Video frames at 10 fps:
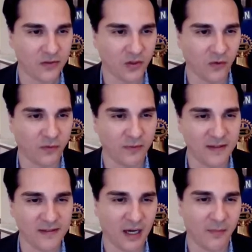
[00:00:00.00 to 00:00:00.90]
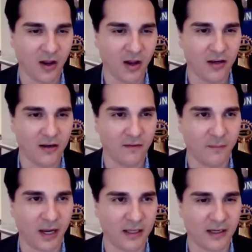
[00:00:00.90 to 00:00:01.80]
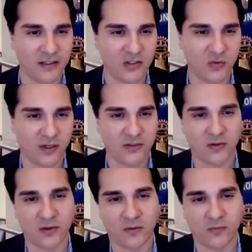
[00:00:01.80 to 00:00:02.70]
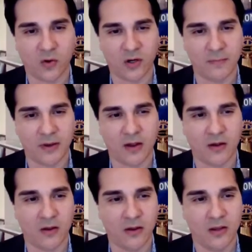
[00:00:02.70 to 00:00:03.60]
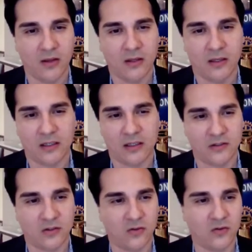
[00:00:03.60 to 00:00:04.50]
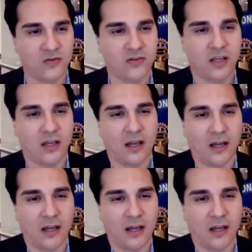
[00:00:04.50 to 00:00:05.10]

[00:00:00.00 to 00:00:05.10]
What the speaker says: So from this time on, back in 1922, the Rotary bell is used